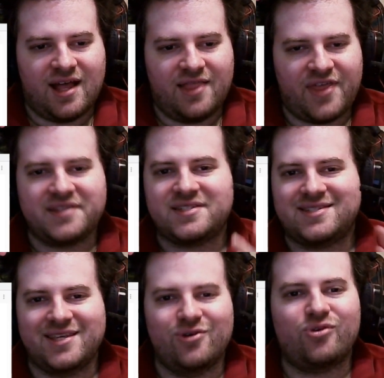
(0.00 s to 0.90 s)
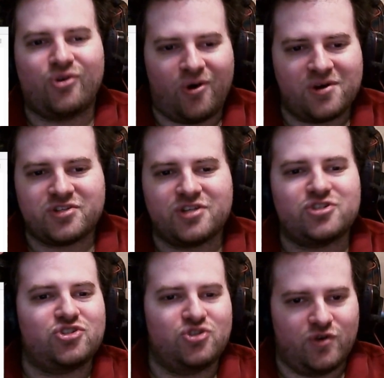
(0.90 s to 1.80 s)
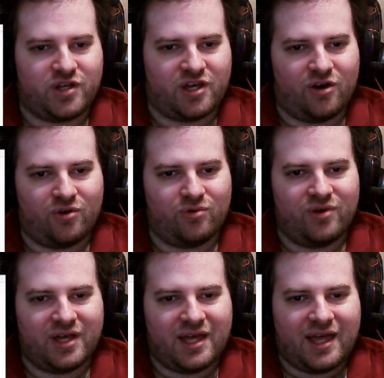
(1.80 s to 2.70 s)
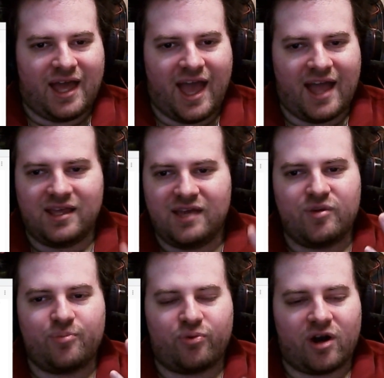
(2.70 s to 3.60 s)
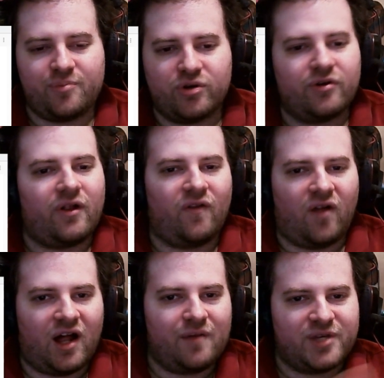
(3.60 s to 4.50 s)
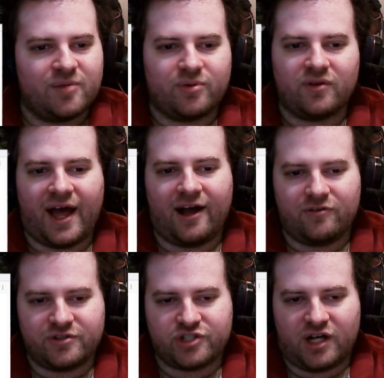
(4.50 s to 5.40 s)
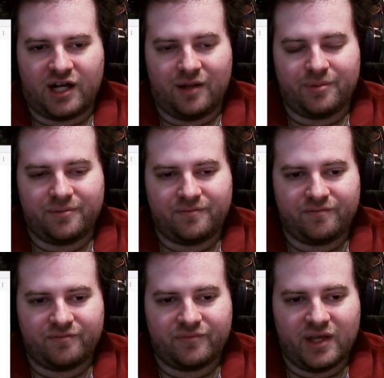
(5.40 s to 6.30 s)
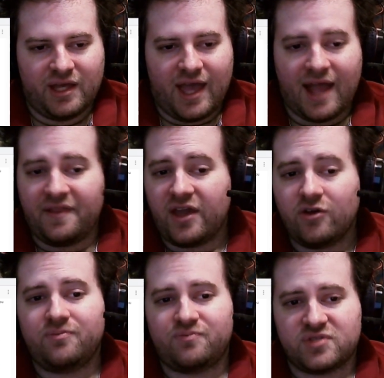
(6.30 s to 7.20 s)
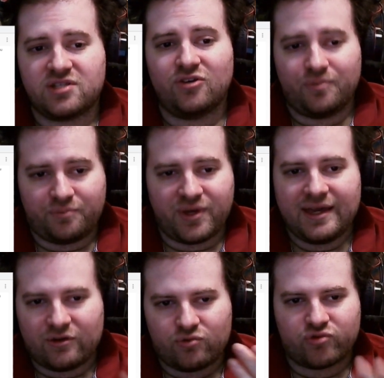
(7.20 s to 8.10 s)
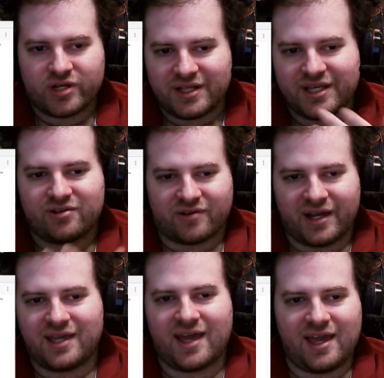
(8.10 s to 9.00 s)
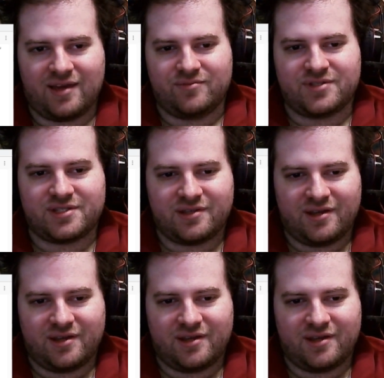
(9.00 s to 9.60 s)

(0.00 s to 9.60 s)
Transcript: that still cost a studio and even probably put a lot of people out of a job? And they could still be really great games.